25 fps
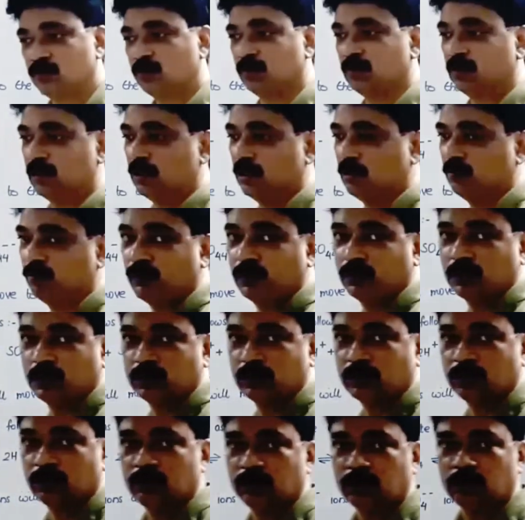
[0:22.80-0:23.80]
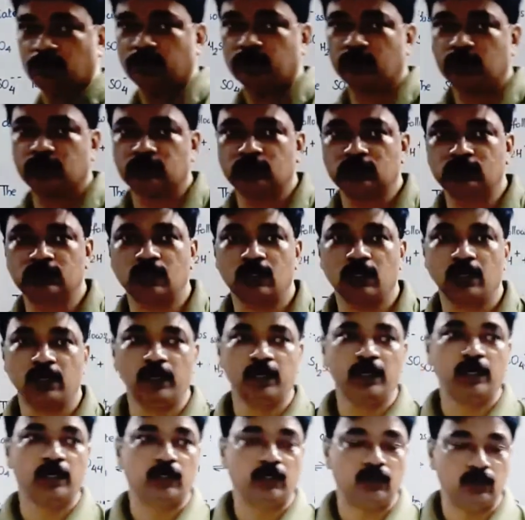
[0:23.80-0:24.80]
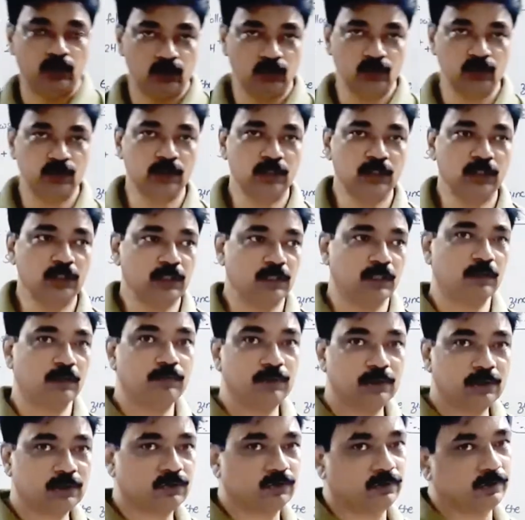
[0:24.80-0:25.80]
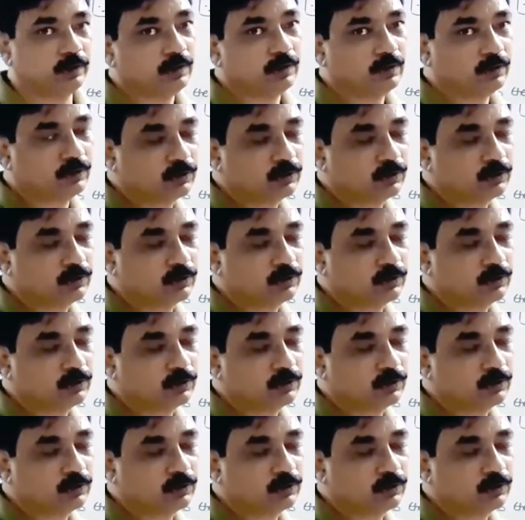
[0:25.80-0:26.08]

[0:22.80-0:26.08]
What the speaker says: create potential difference is using chemistry.